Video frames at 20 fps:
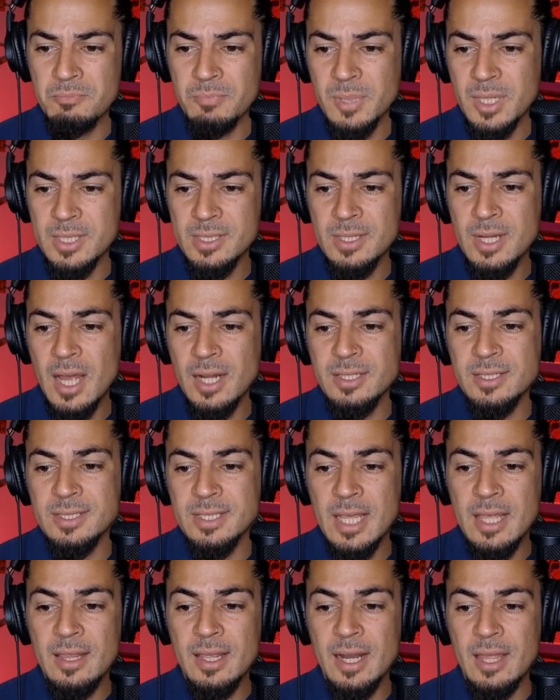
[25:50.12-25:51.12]
it's not to
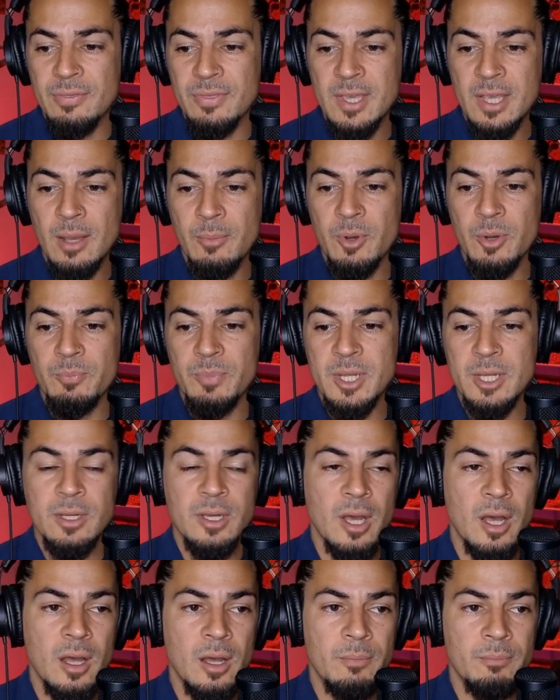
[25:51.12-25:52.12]
say that I think I'm going to
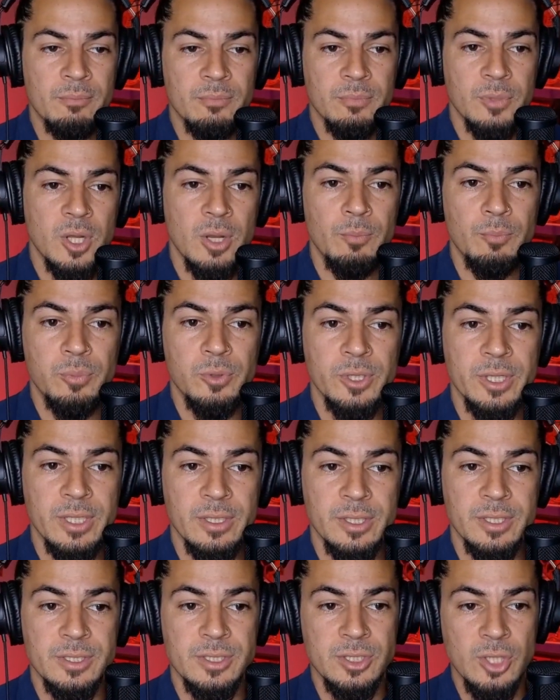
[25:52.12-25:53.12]
become
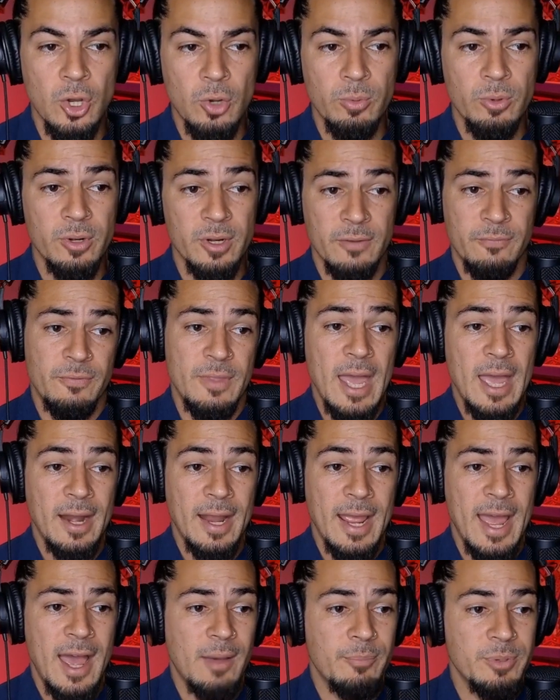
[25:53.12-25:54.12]
completely sober. If that
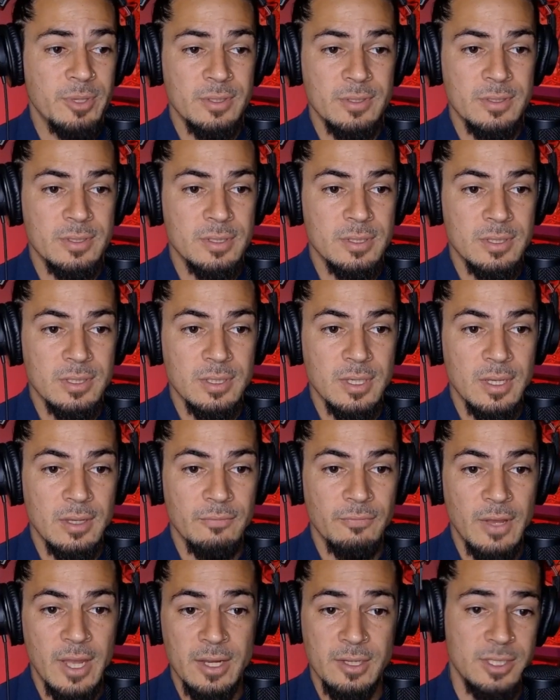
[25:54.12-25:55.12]
happens,
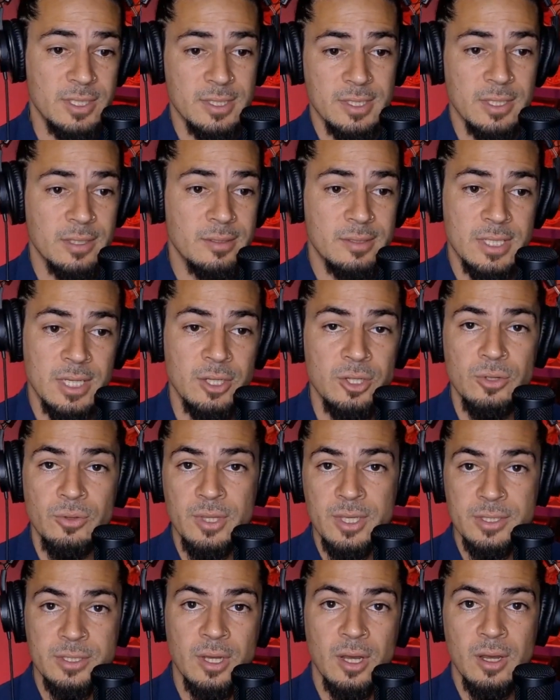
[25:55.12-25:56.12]
if I just continue
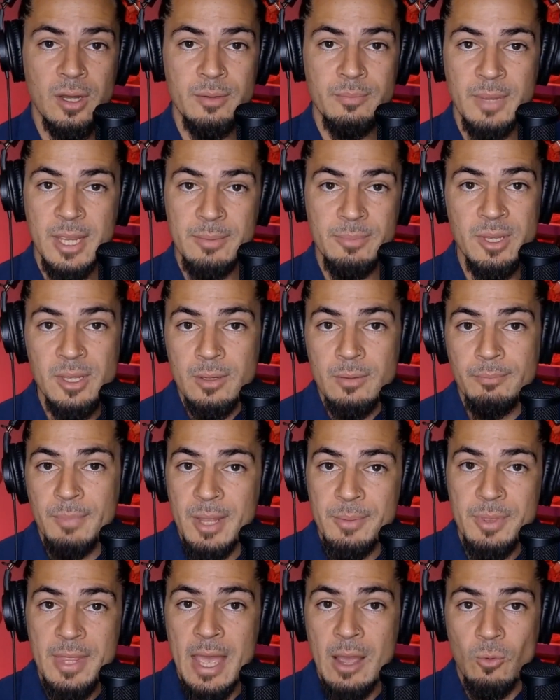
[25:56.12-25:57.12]
this on, maybe
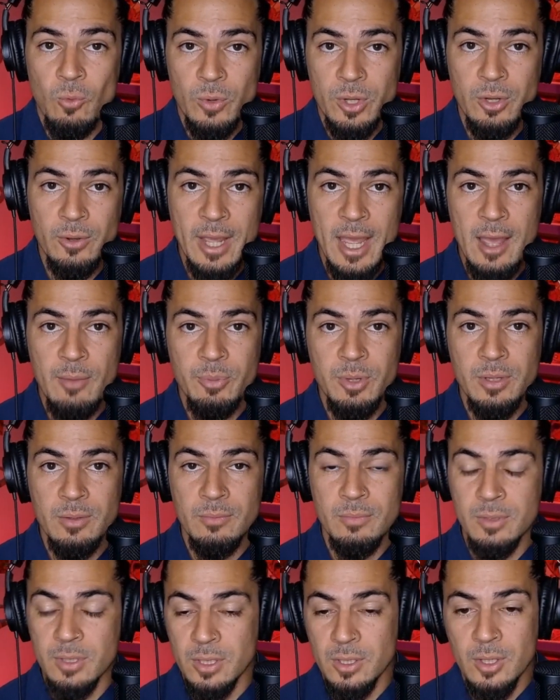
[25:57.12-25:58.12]
that will
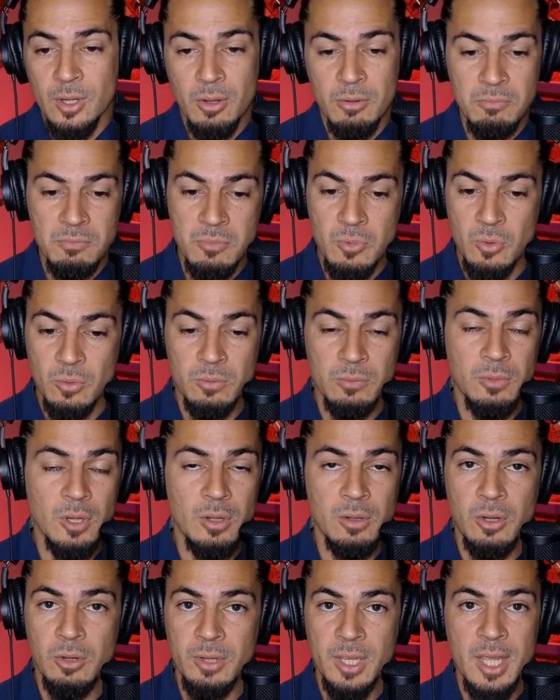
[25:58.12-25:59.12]
happen,
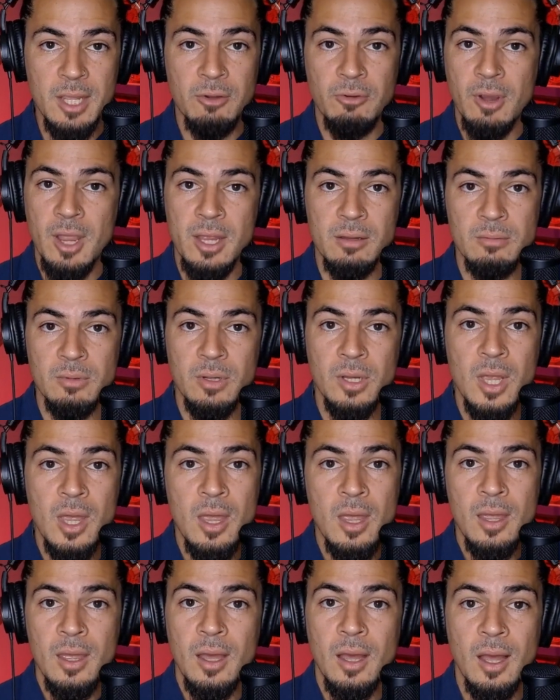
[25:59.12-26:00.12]
Okay, great.
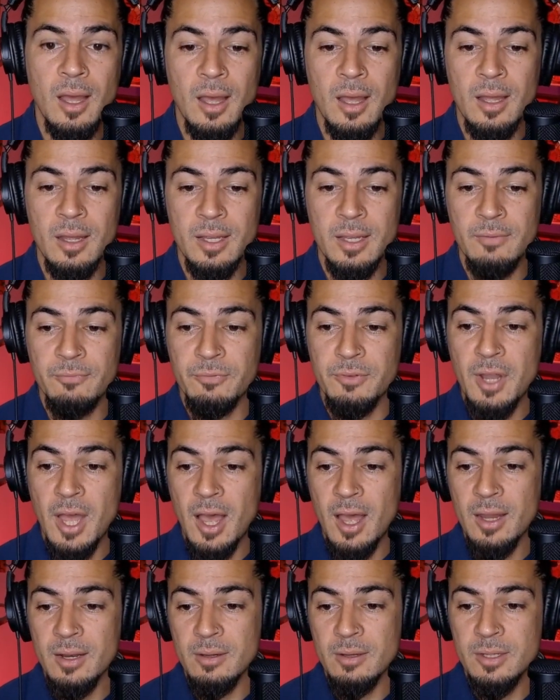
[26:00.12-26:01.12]
If
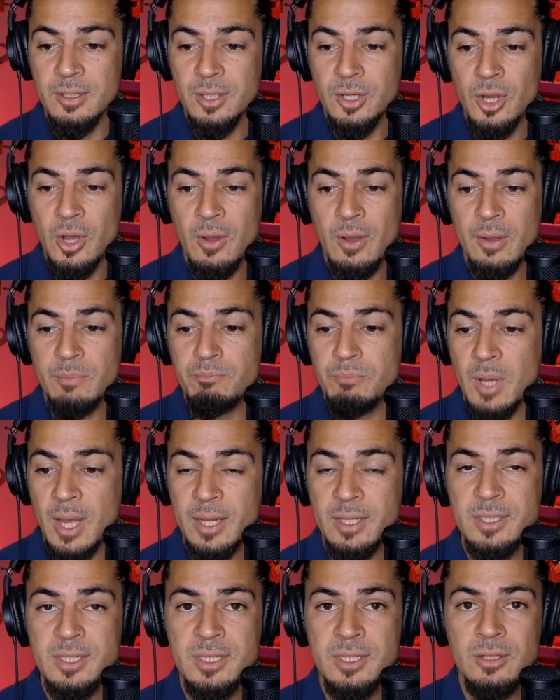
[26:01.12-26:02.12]
not,
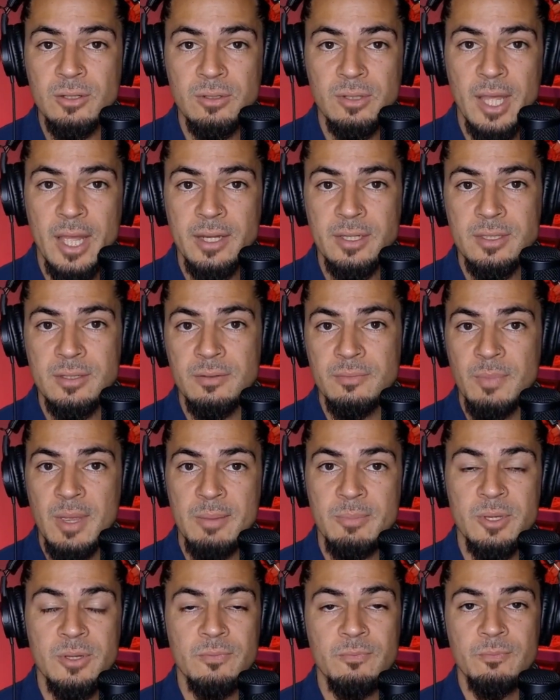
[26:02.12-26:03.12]
I'd still like to
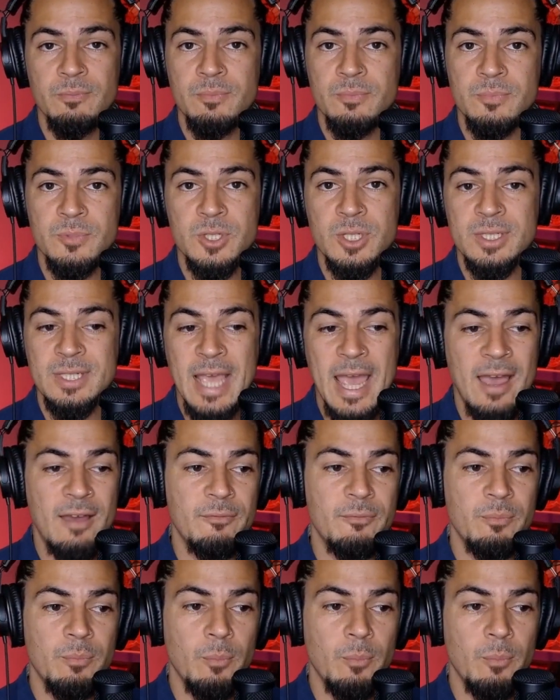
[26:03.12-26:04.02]
maybe just have